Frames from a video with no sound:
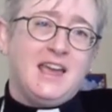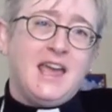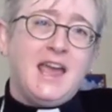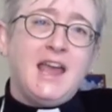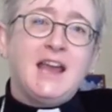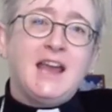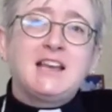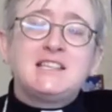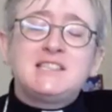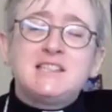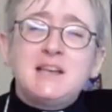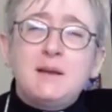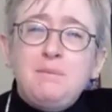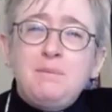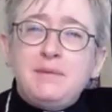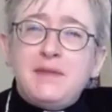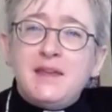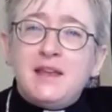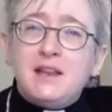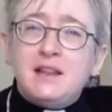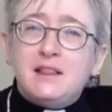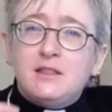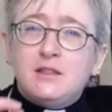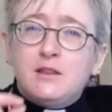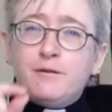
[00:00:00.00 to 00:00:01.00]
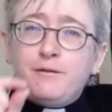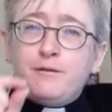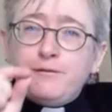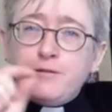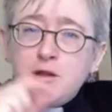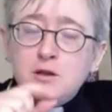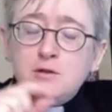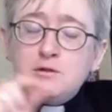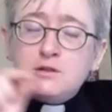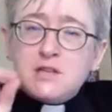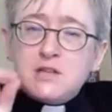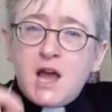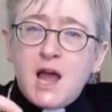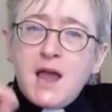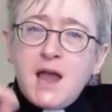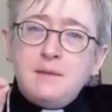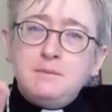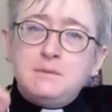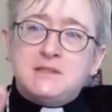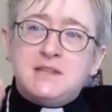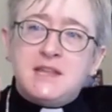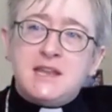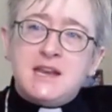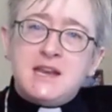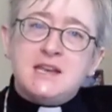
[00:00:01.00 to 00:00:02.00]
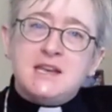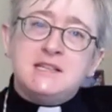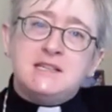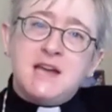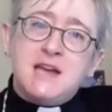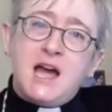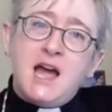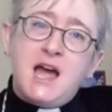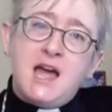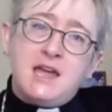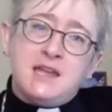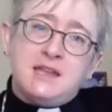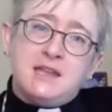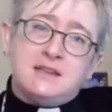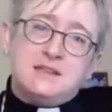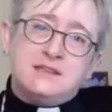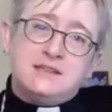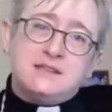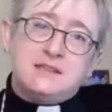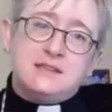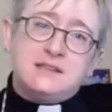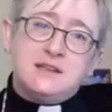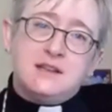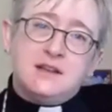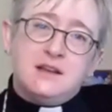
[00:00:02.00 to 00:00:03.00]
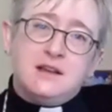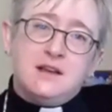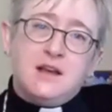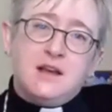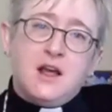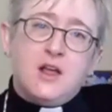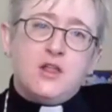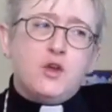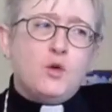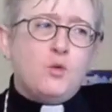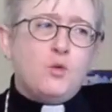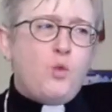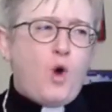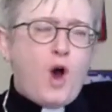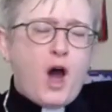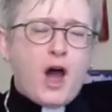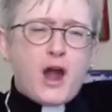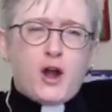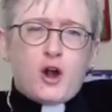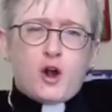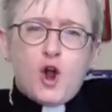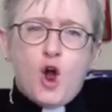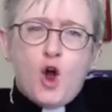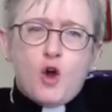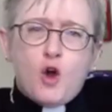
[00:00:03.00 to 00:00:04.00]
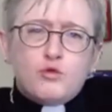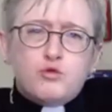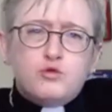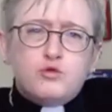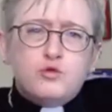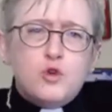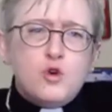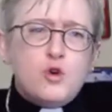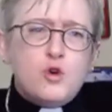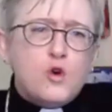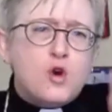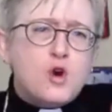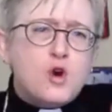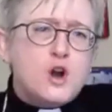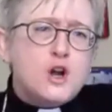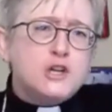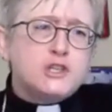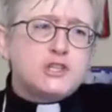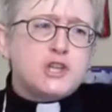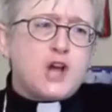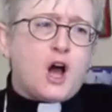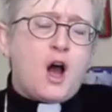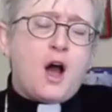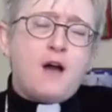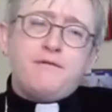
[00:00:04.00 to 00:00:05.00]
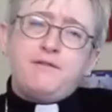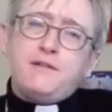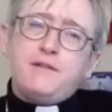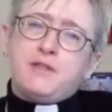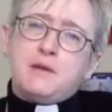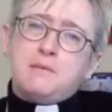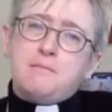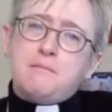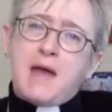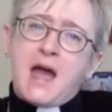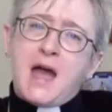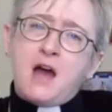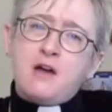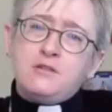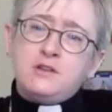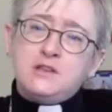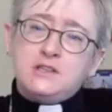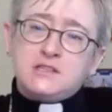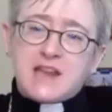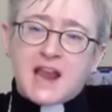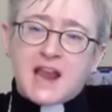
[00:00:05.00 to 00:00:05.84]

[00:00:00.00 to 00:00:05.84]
Except that the few times that it does, the water roars off of the mountains